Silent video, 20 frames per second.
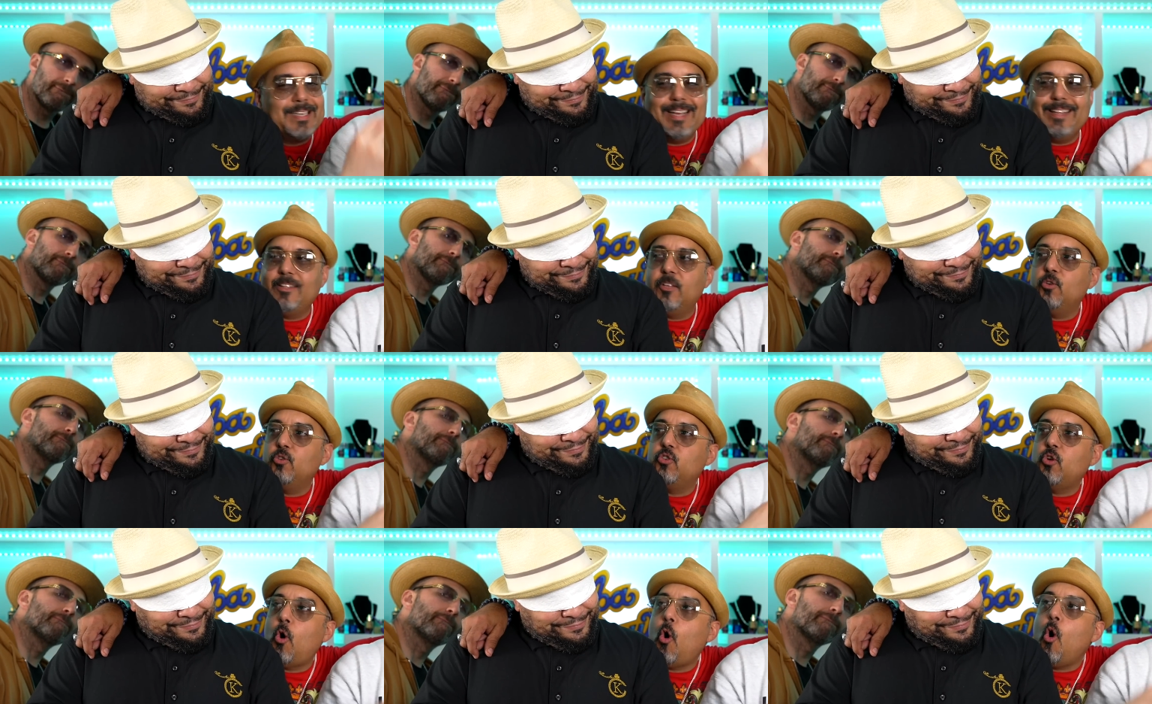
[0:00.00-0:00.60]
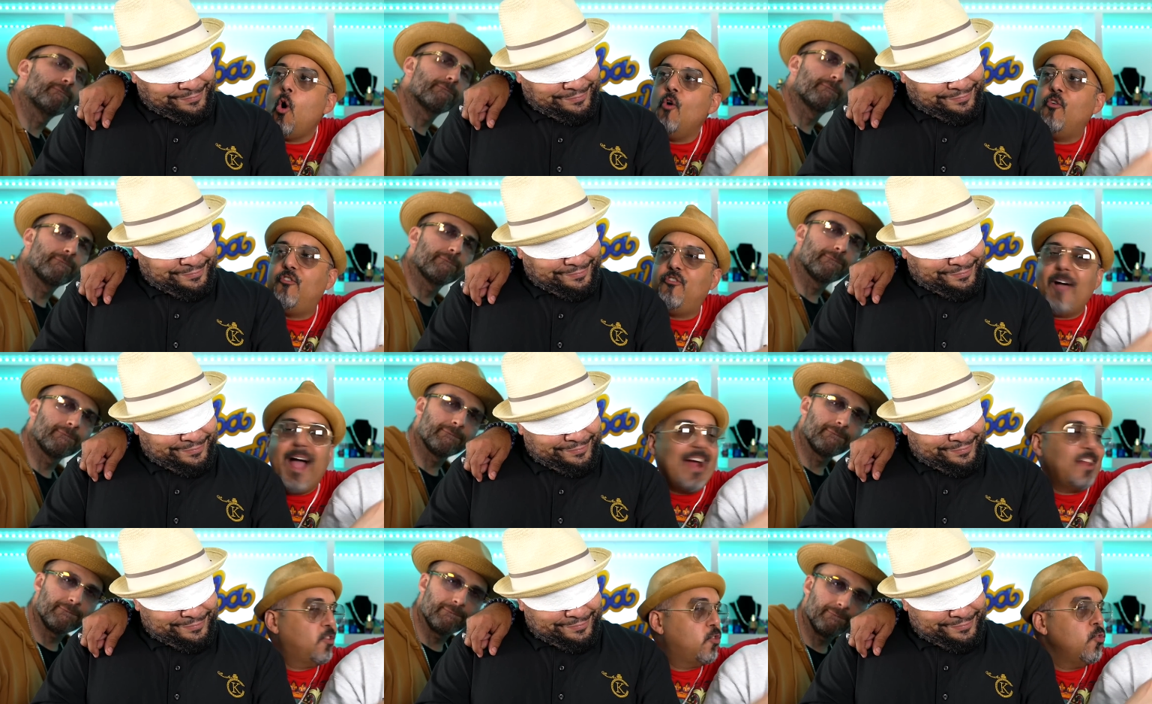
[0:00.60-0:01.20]
Speaker 1: get those
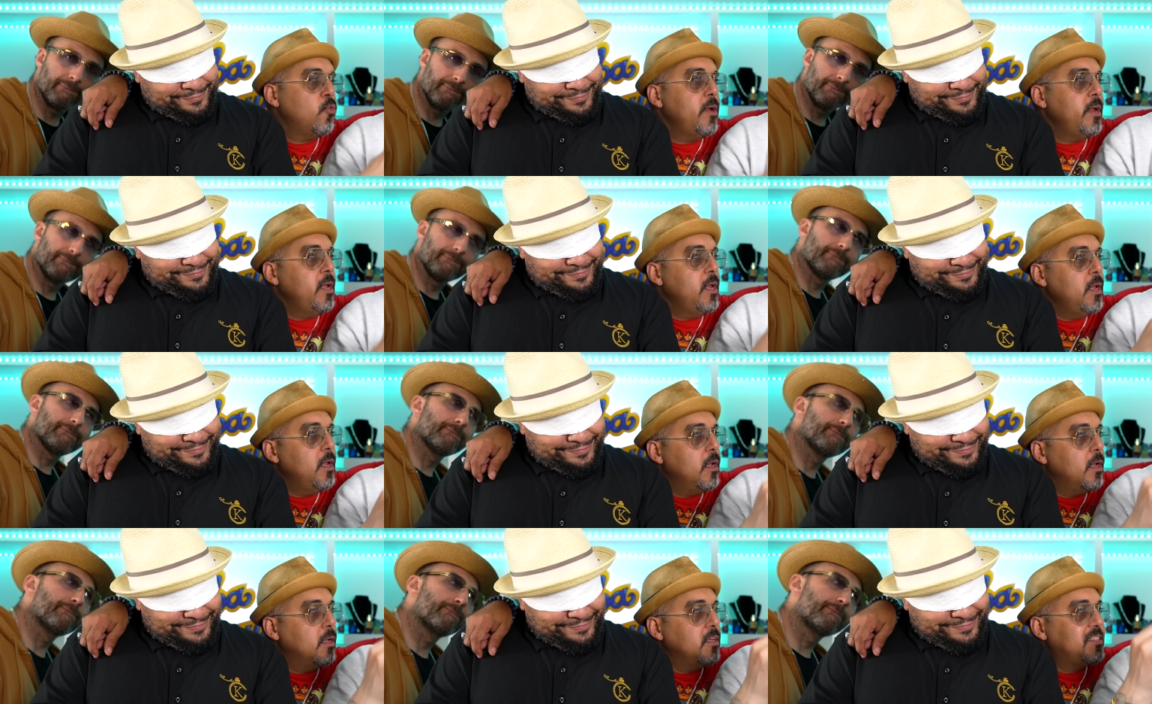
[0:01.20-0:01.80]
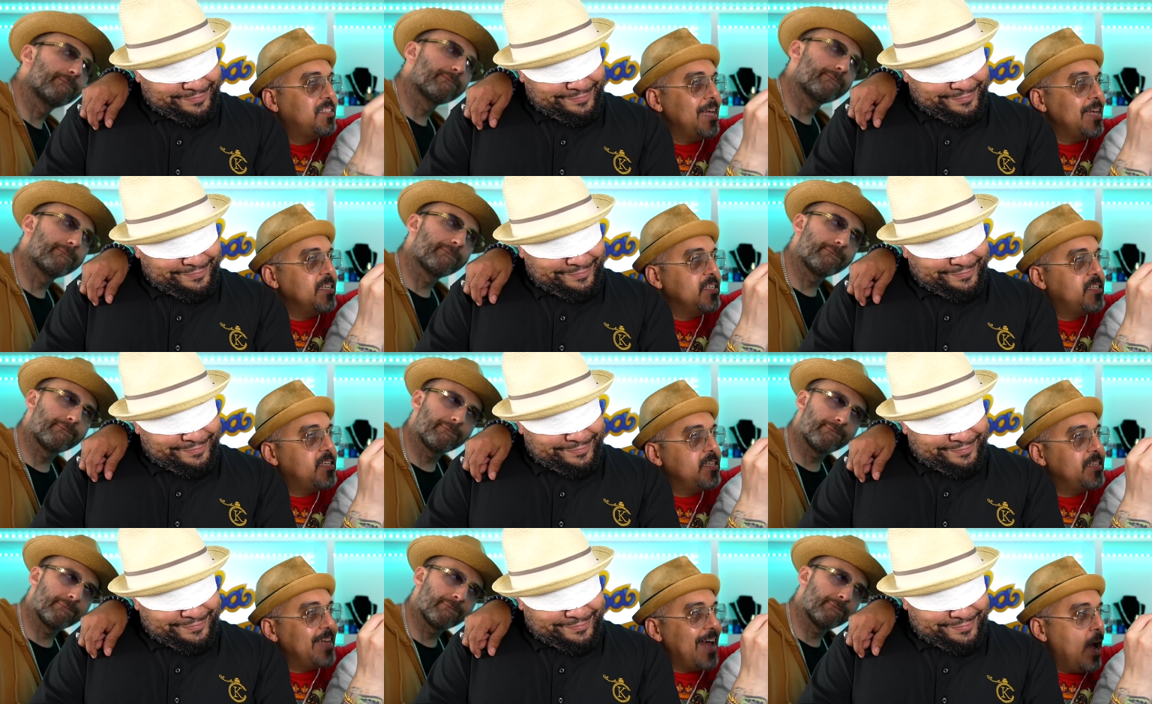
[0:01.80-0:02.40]
olfactory
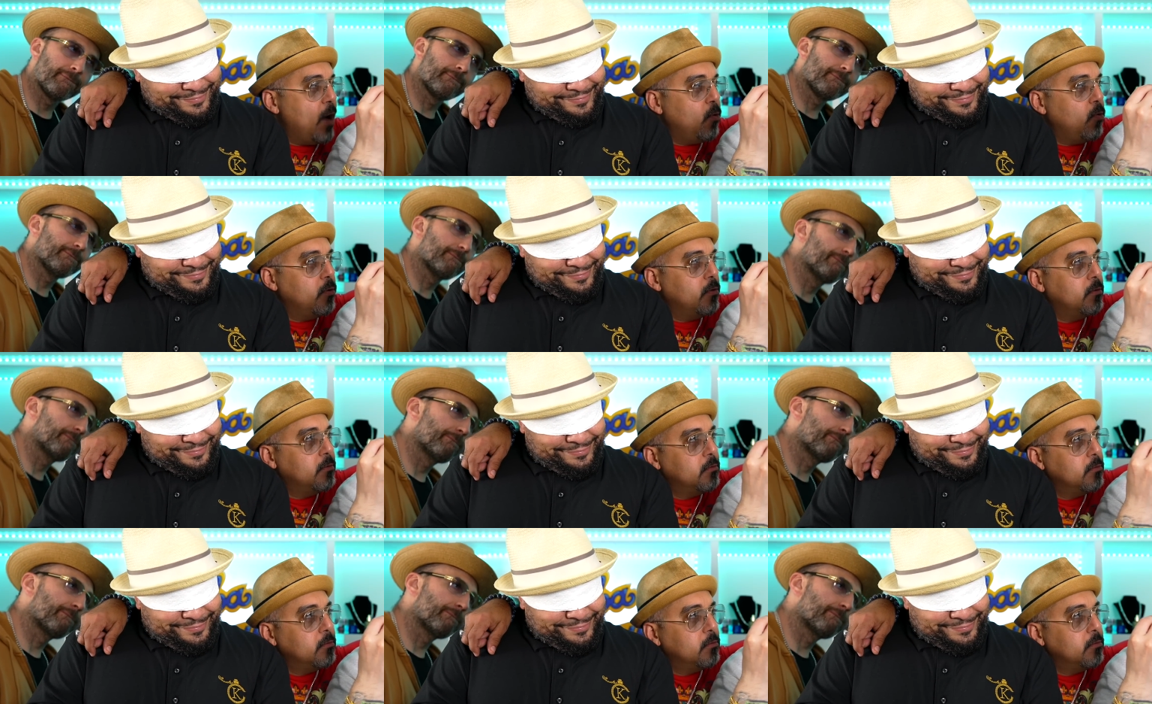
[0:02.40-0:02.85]
senses out. Yeah.